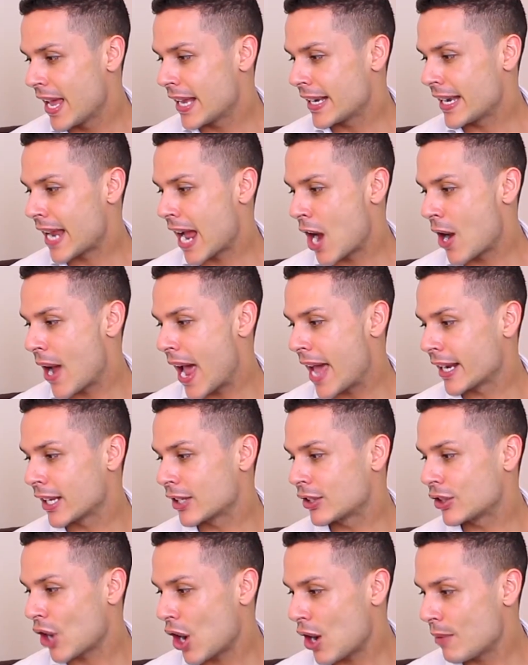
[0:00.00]
Now, an
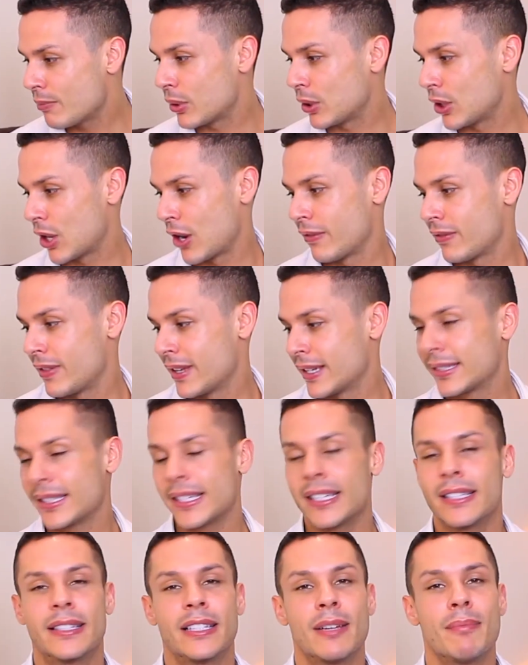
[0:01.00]
example of this
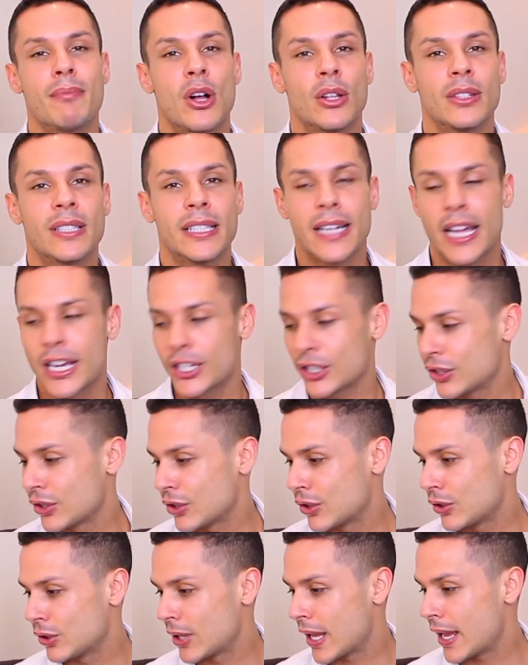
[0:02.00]
is the
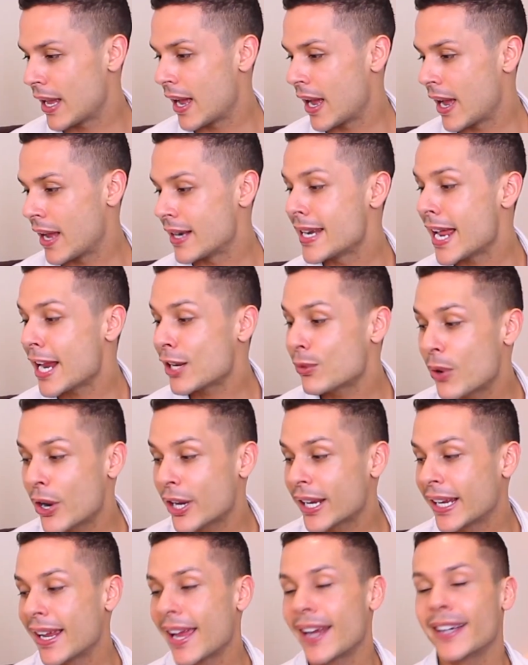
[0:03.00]
multinational
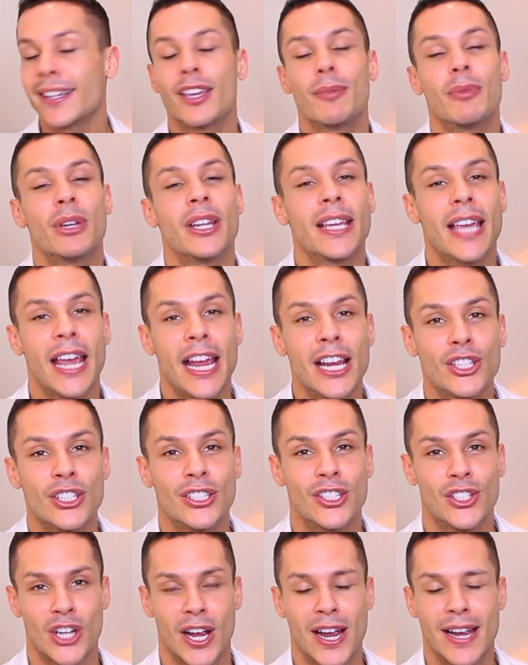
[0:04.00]
networking and
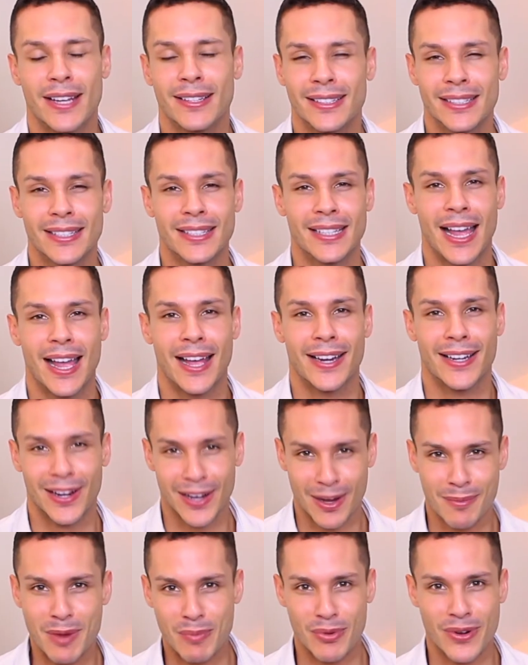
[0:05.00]
communication giants, and
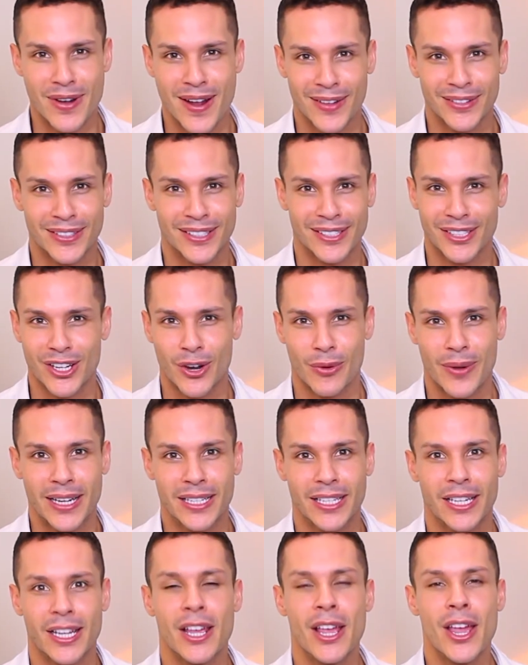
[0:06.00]
now let me pronounce this
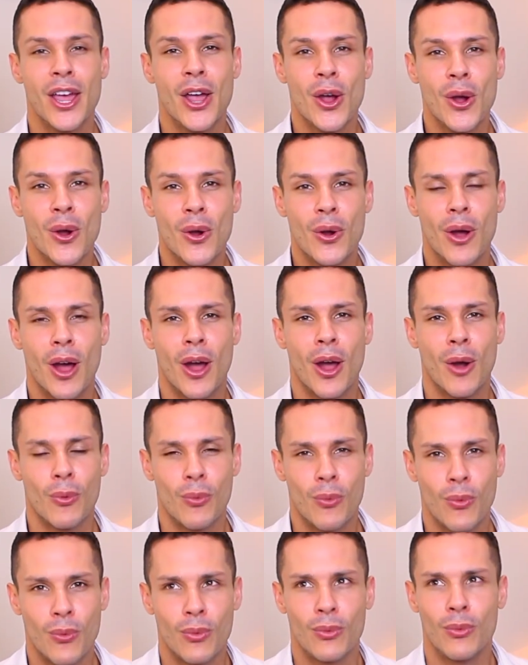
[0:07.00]
correctly,
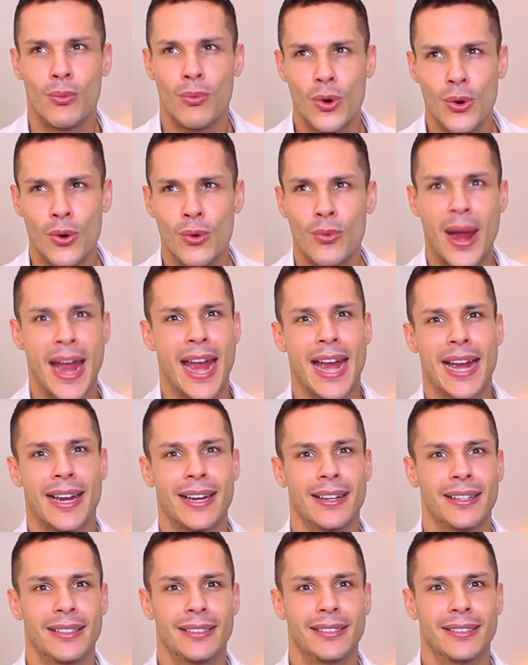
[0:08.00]
Huawei.